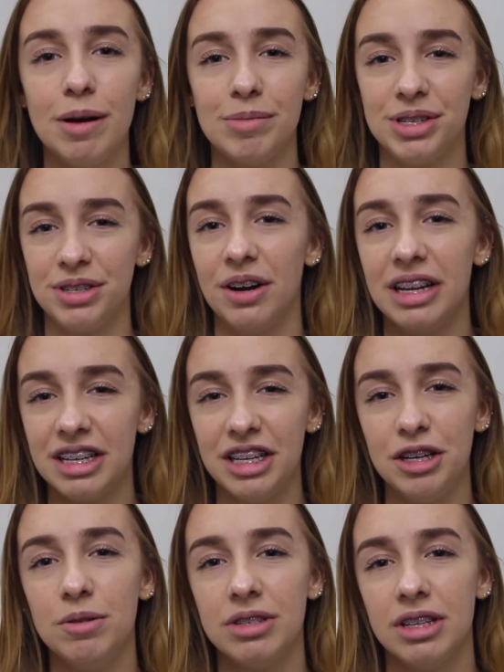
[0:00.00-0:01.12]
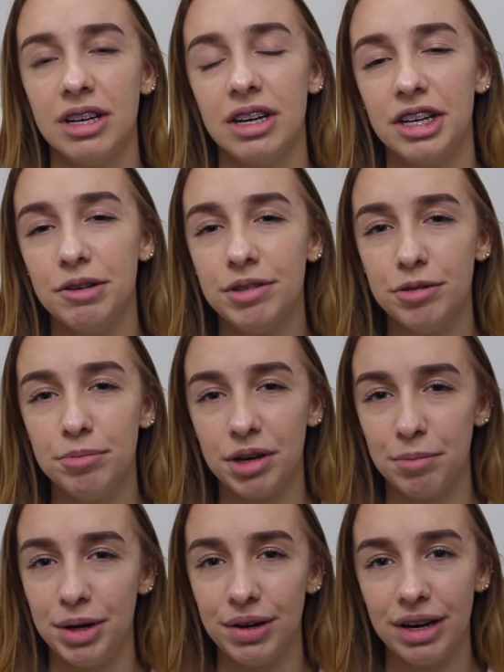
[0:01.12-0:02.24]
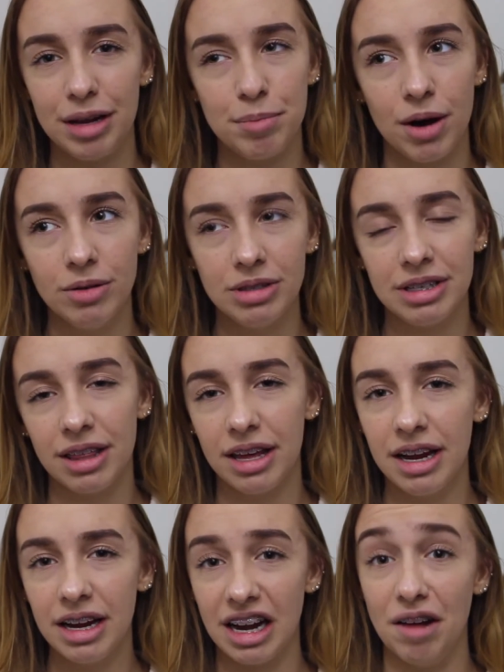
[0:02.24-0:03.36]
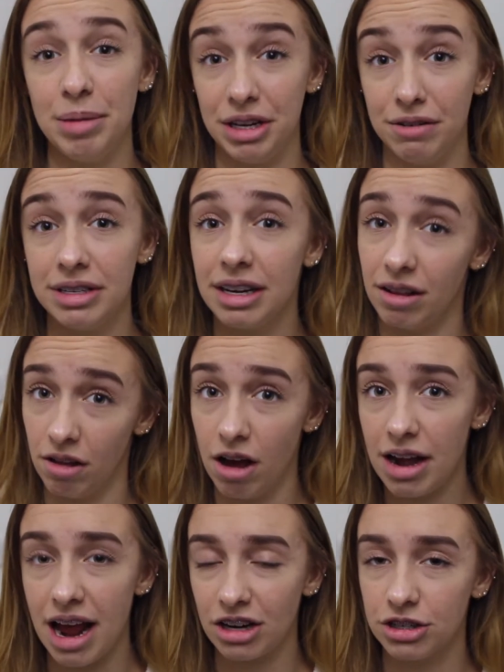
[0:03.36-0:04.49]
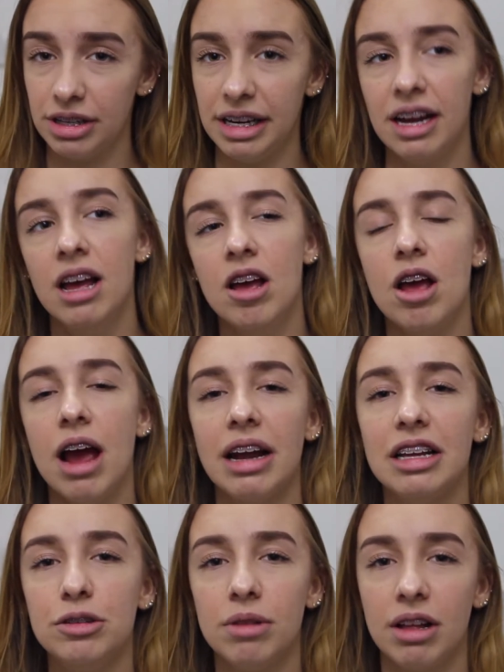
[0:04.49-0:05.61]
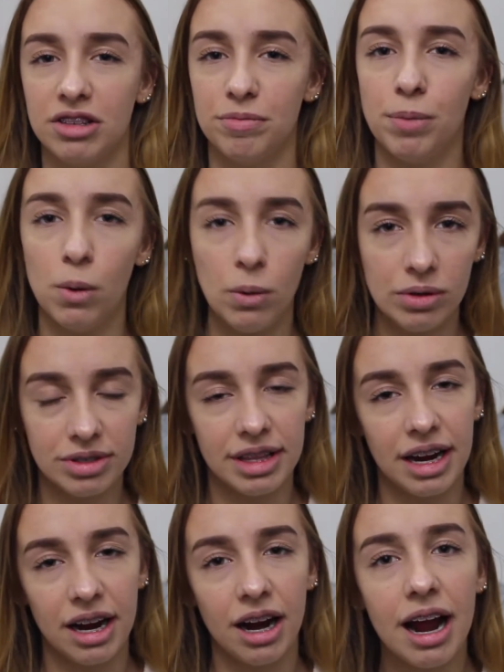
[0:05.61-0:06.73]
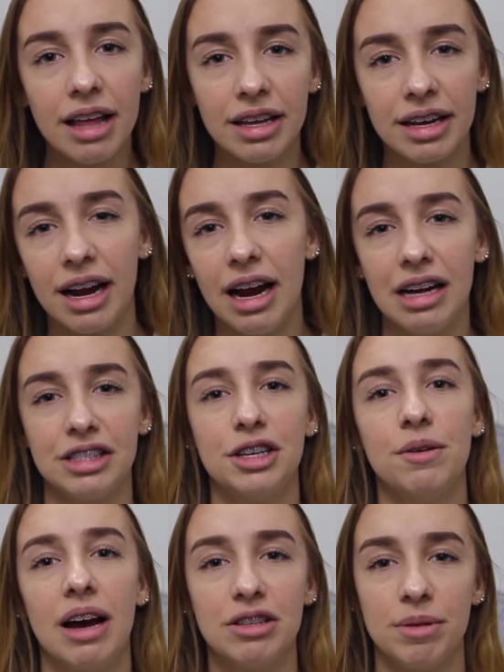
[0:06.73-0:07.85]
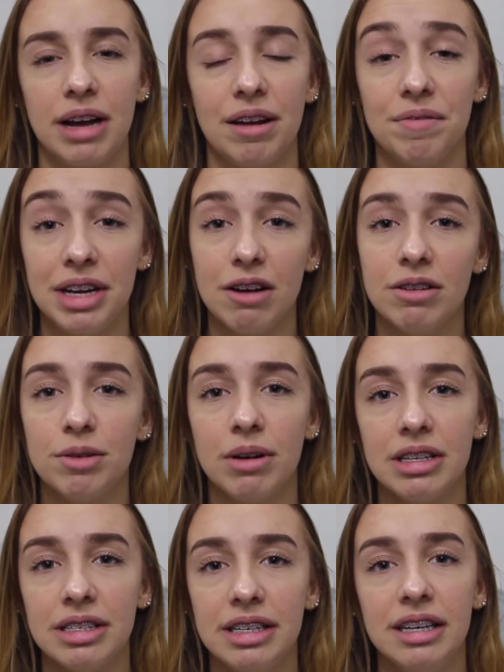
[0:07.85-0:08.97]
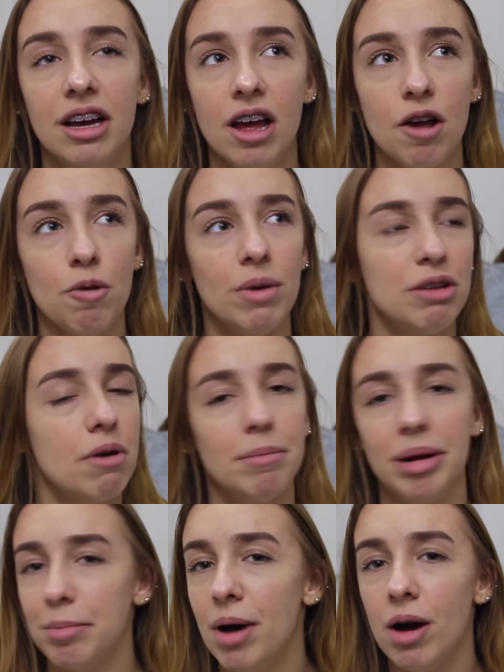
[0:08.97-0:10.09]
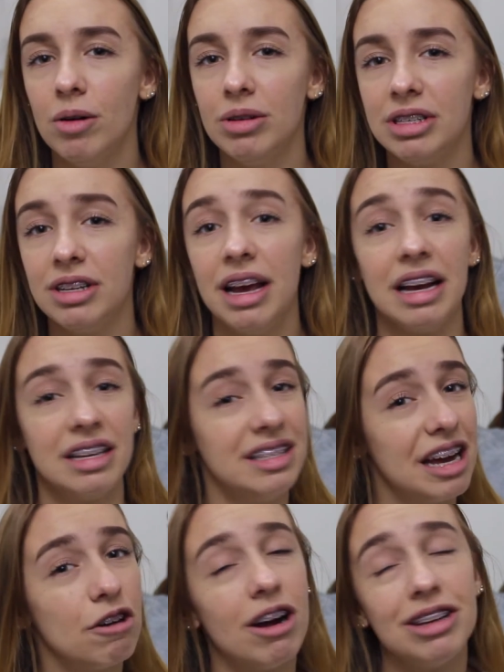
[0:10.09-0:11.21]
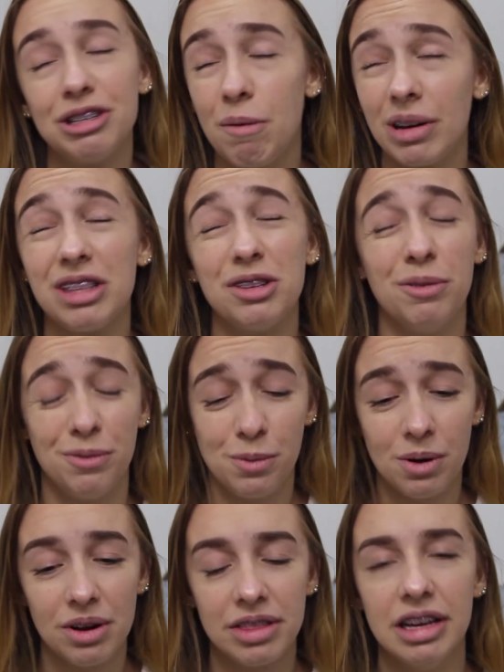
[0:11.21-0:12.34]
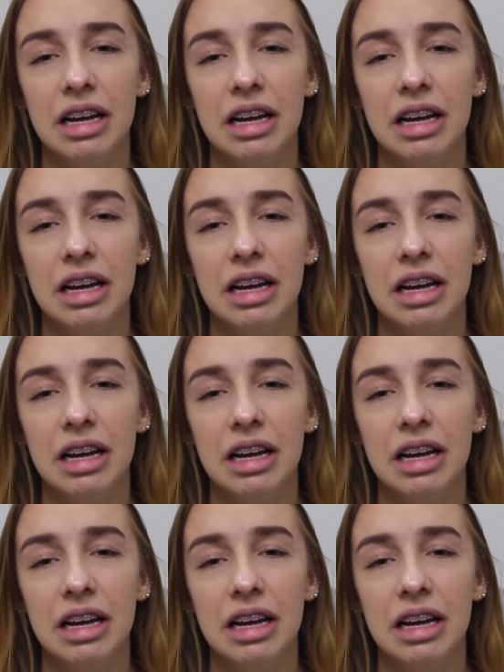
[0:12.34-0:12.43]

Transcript: I'm starting to use the YouTube community post thing, and I've been using it a lot actually, and I do lots of polls there, and like I ask you guys what kind of videos you want to see, when you want me to post, etc, so on and so forth.